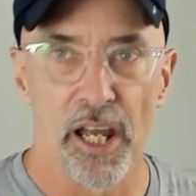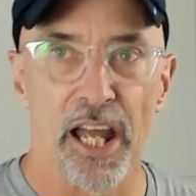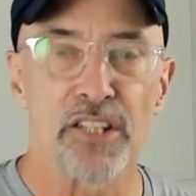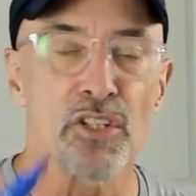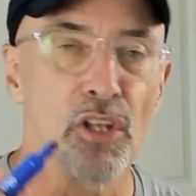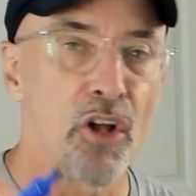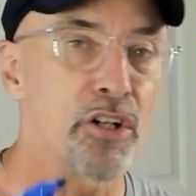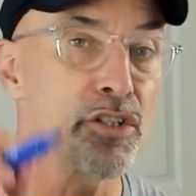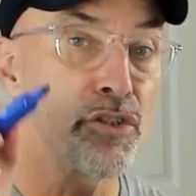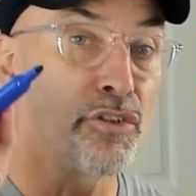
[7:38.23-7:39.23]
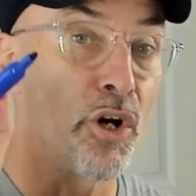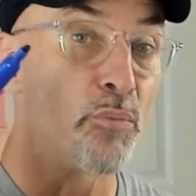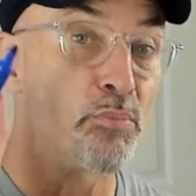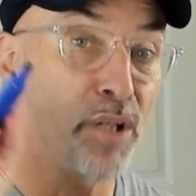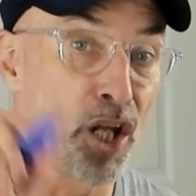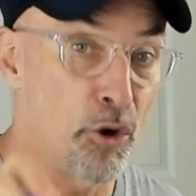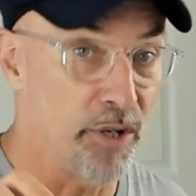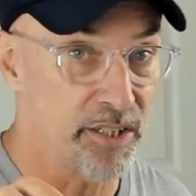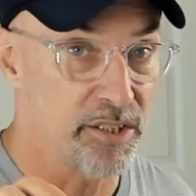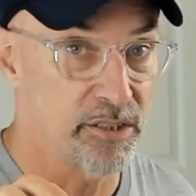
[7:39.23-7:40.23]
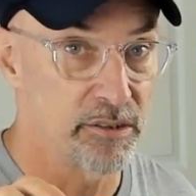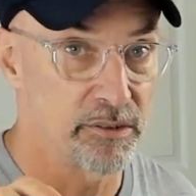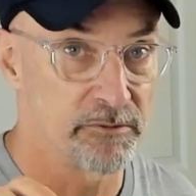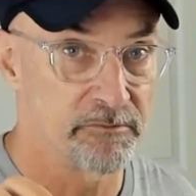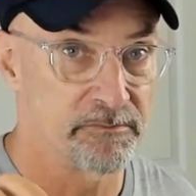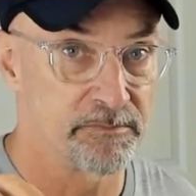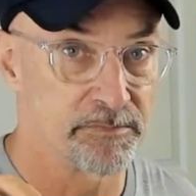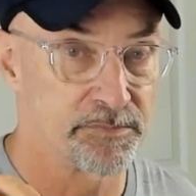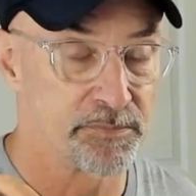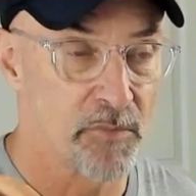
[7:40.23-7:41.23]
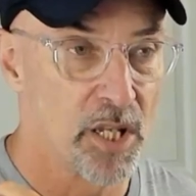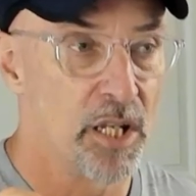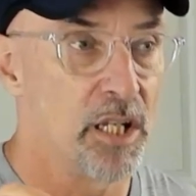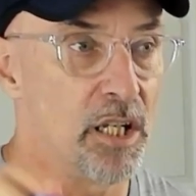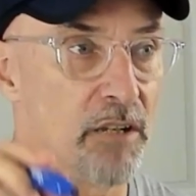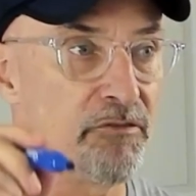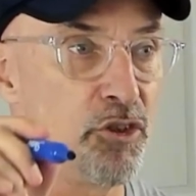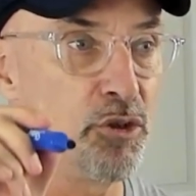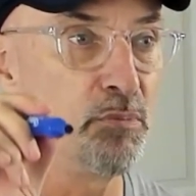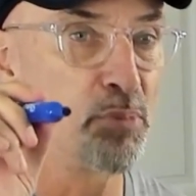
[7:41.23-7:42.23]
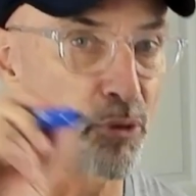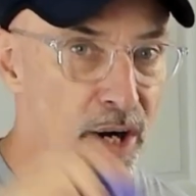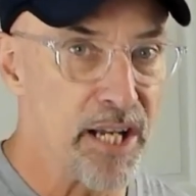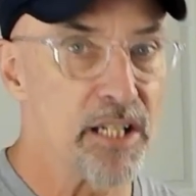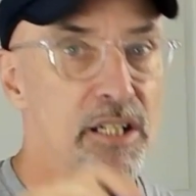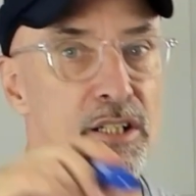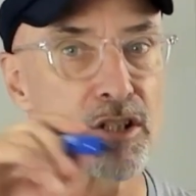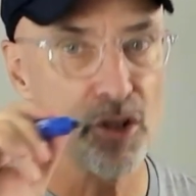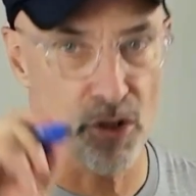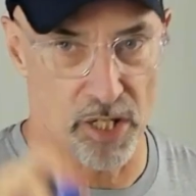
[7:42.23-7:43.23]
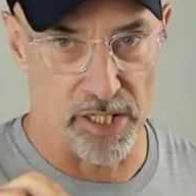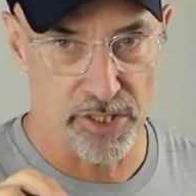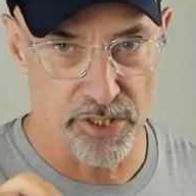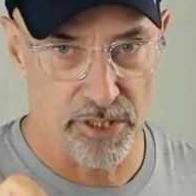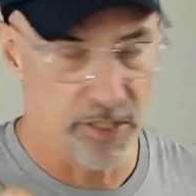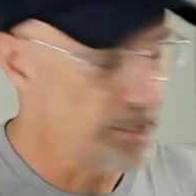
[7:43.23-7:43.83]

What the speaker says: as long as you don't blow it. If you break trust,